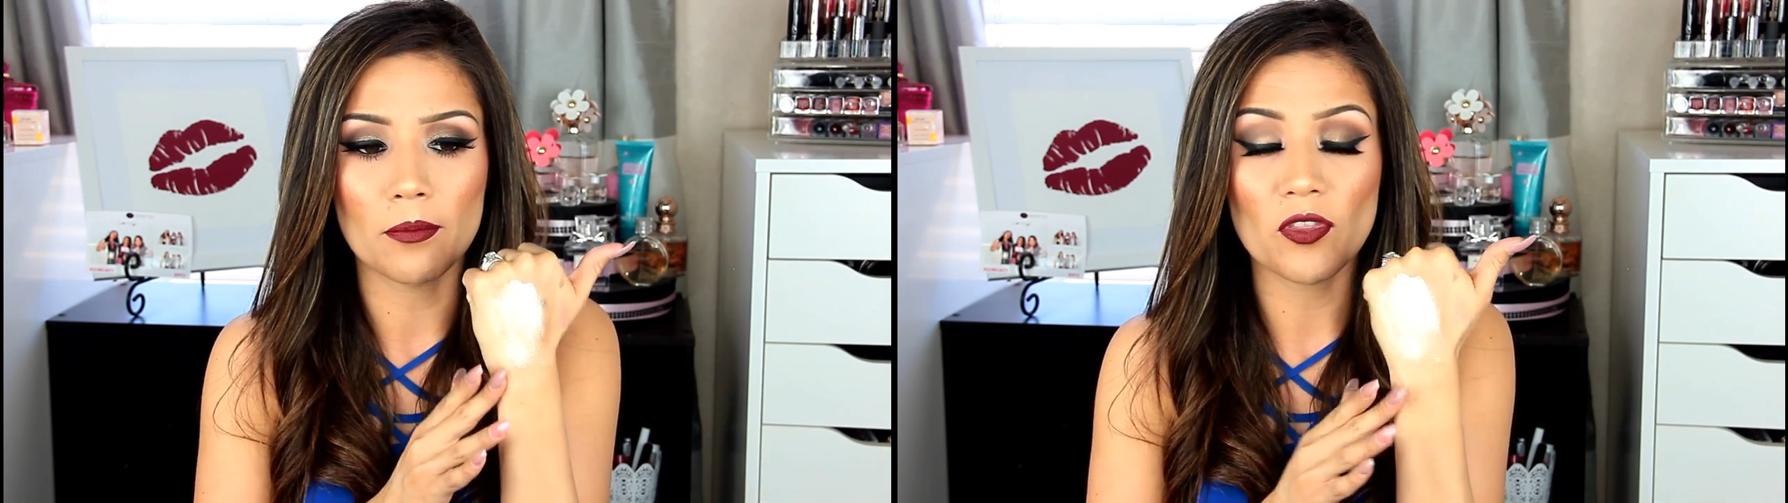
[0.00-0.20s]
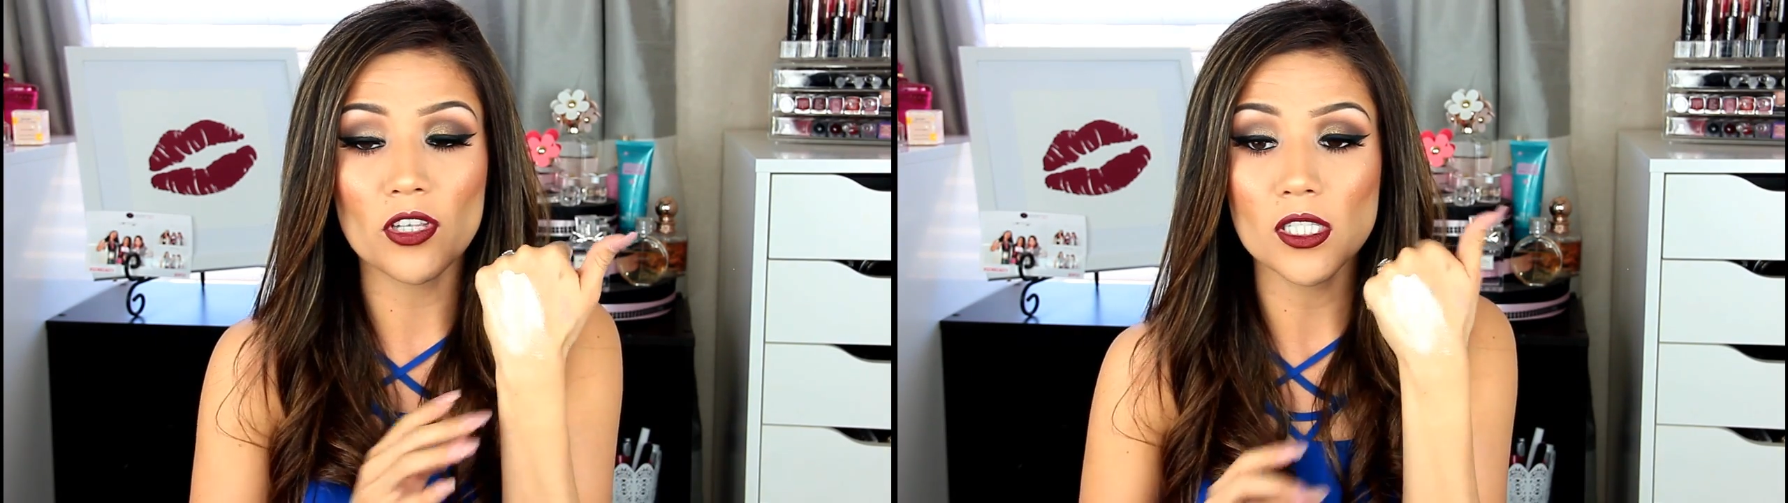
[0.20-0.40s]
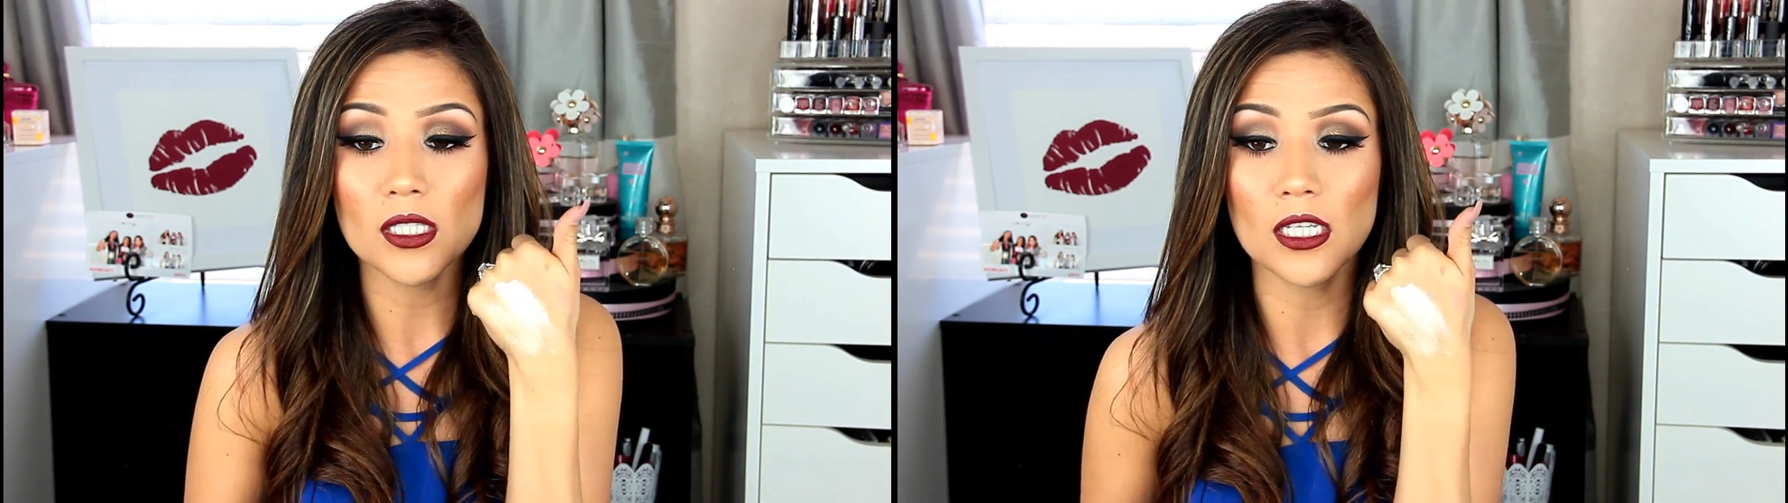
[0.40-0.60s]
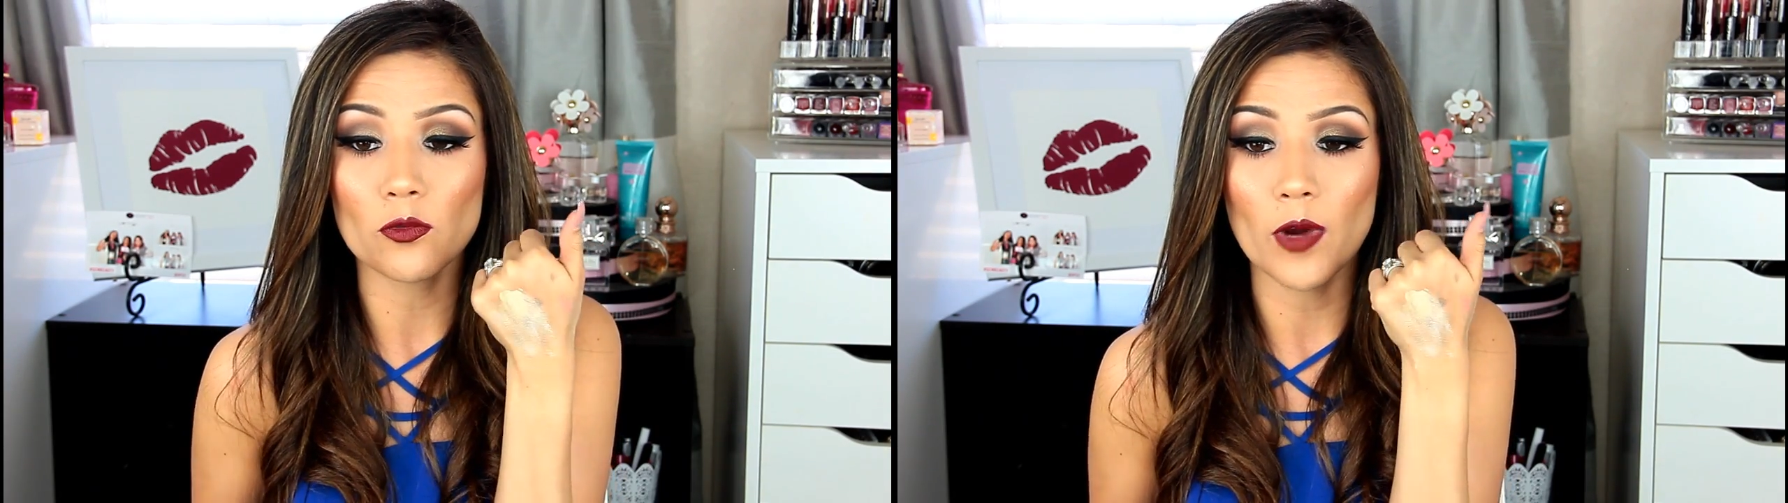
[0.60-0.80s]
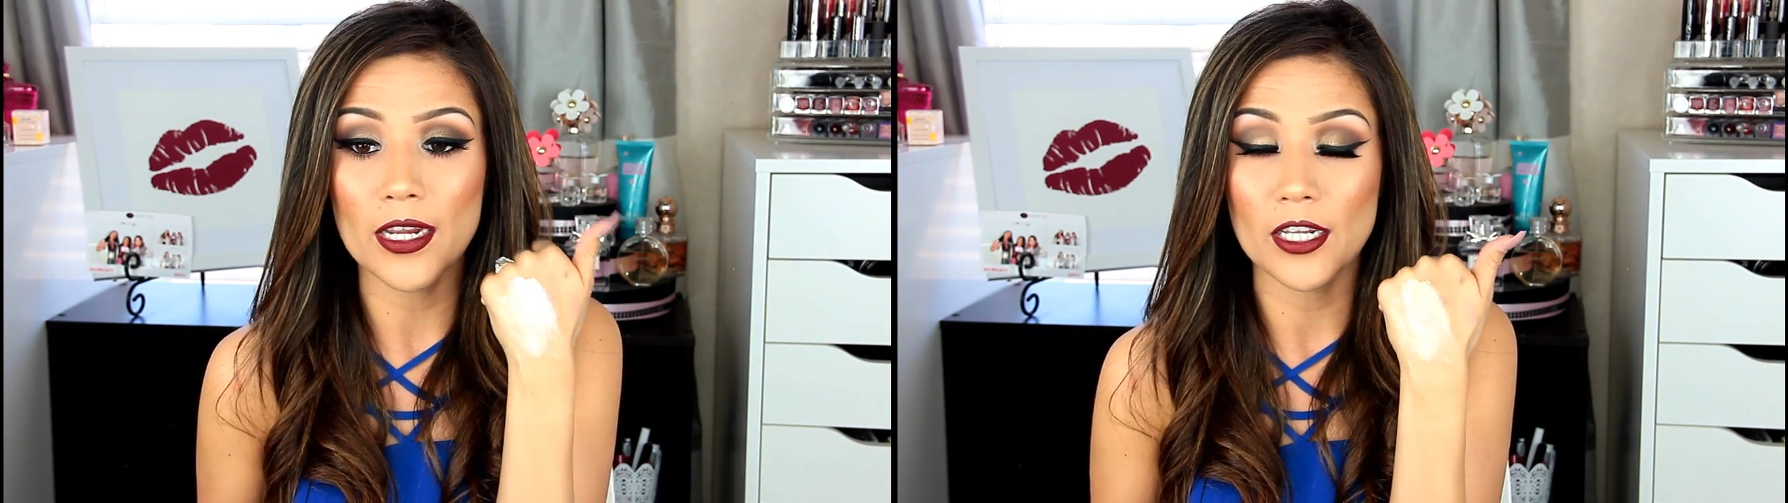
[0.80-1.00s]
but this is
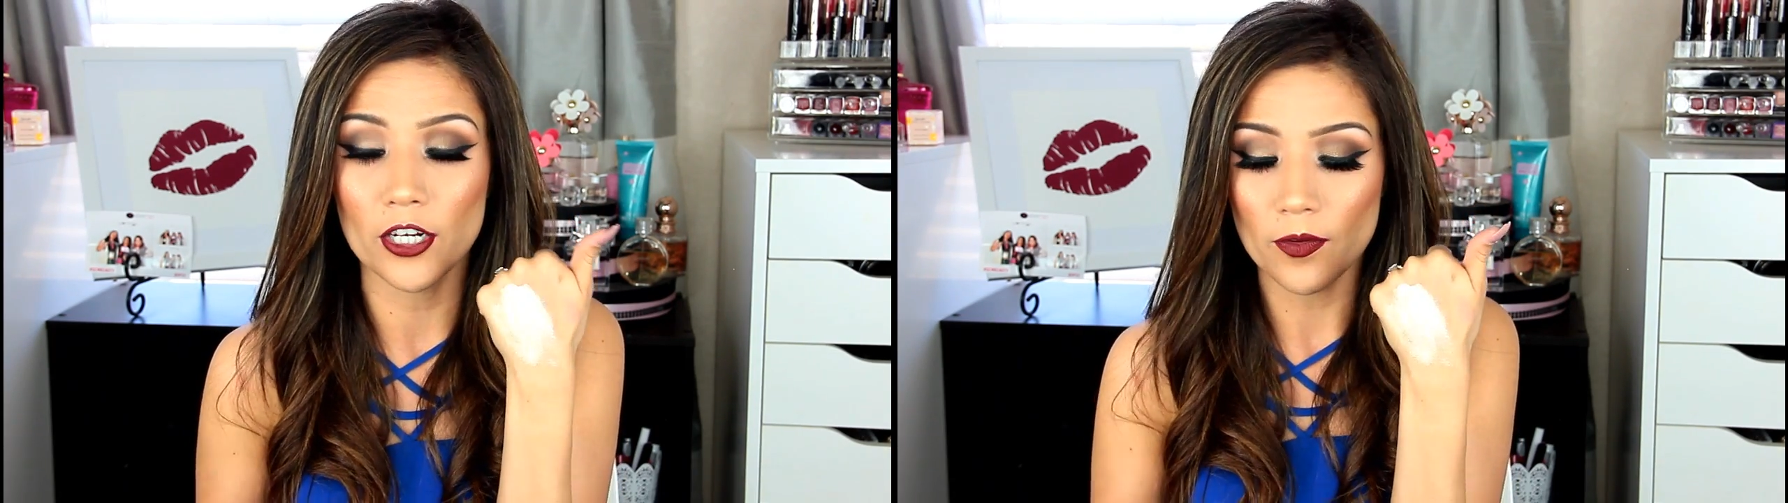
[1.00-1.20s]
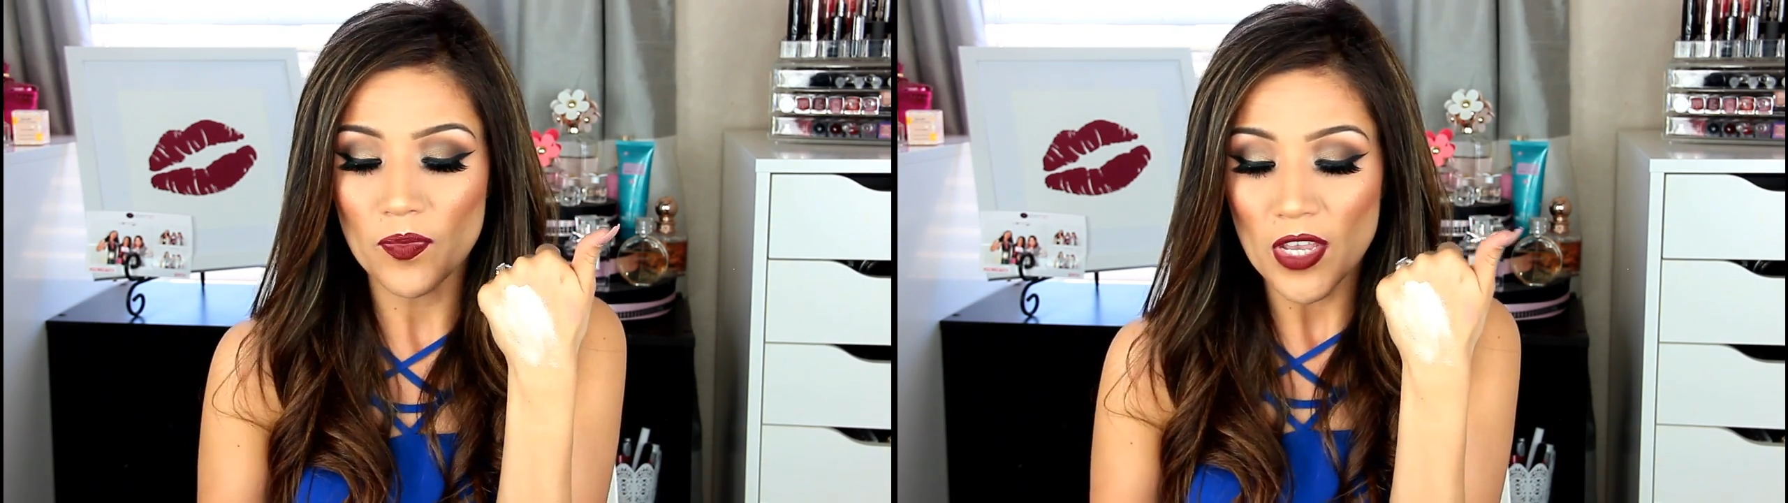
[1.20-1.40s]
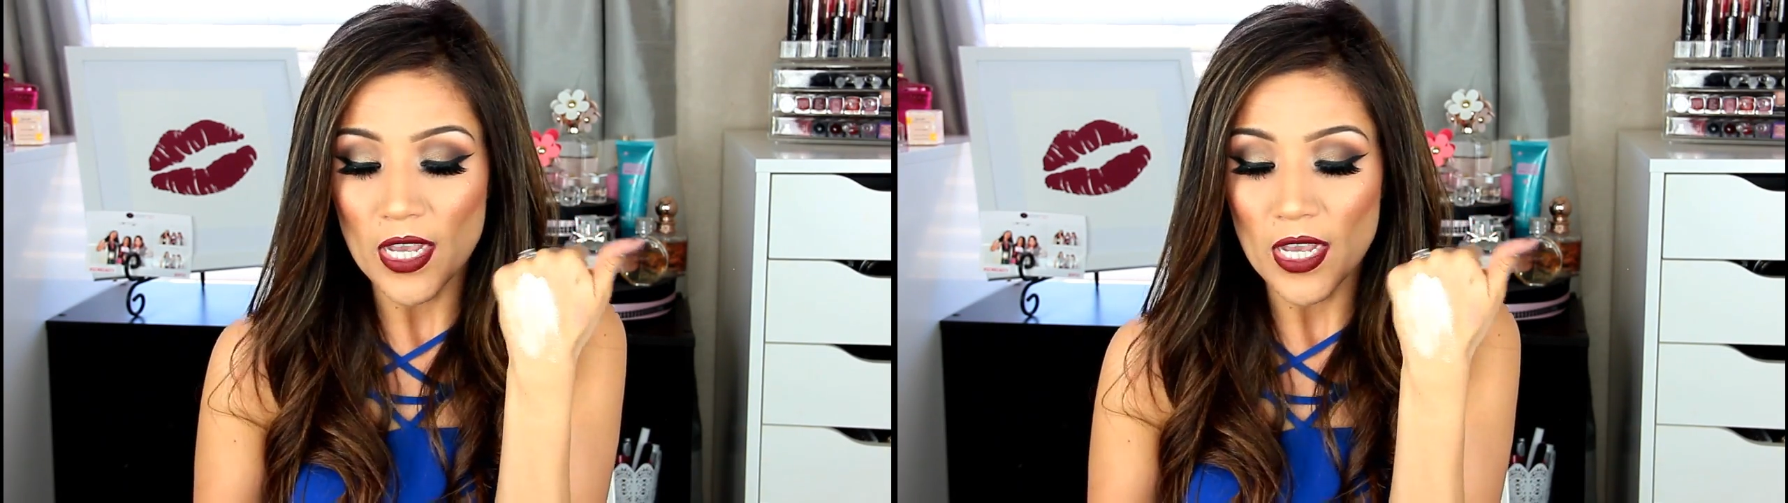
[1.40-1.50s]
it right here.